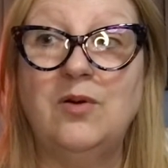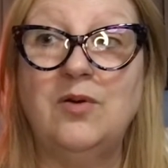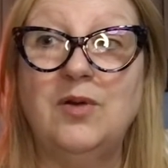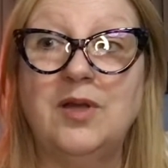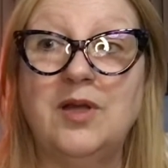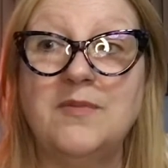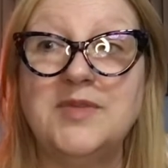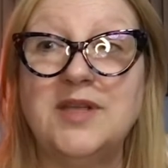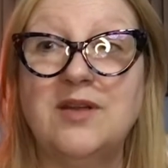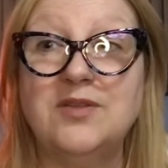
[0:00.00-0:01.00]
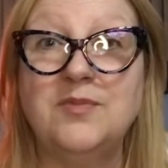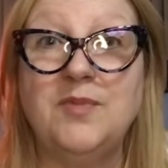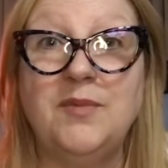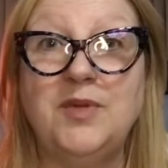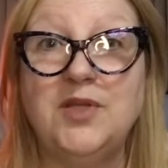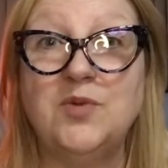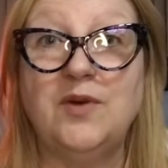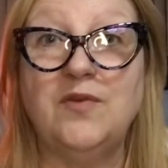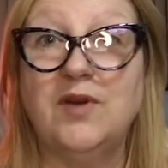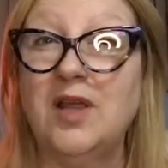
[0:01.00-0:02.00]
It comes down to maybe
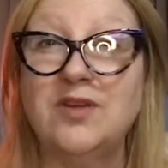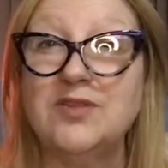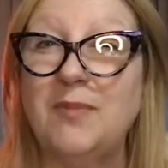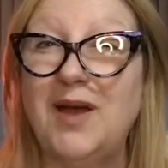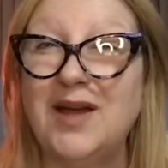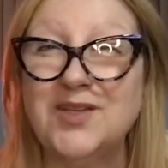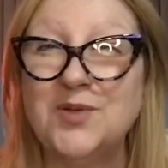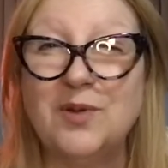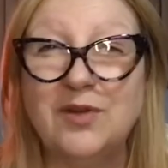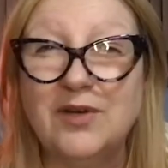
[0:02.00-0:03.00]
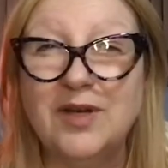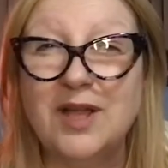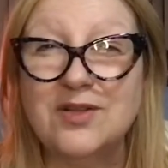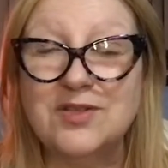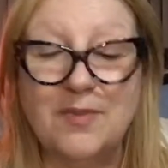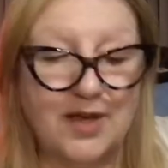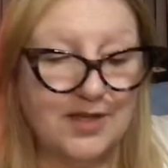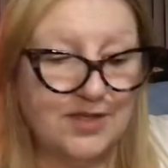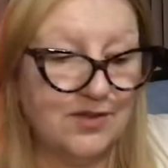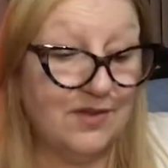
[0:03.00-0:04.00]
$24 a box, $23 a
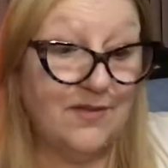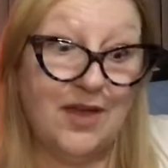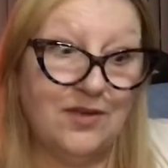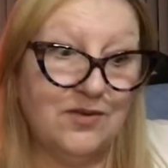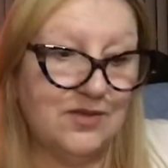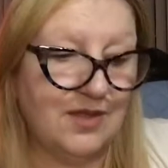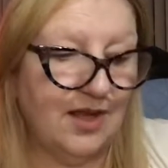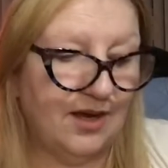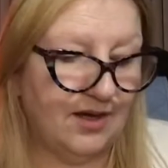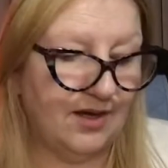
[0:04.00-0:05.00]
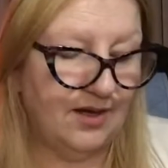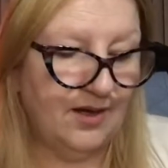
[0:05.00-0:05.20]
box, so the value's there.